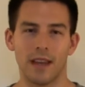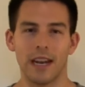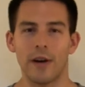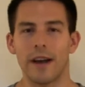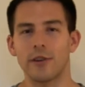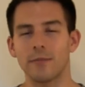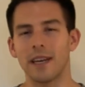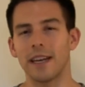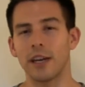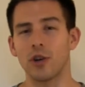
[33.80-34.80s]
Now, I don't
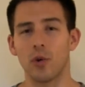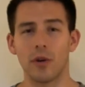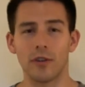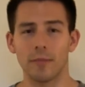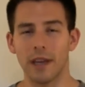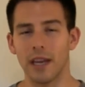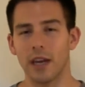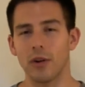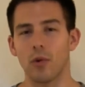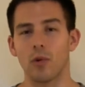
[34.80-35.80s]
mean ignore their
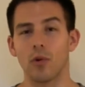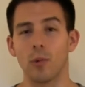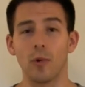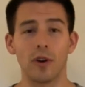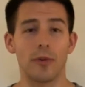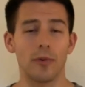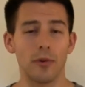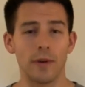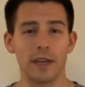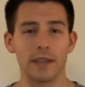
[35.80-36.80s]
pain or work
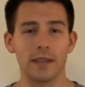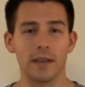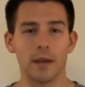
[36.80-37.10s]
through it,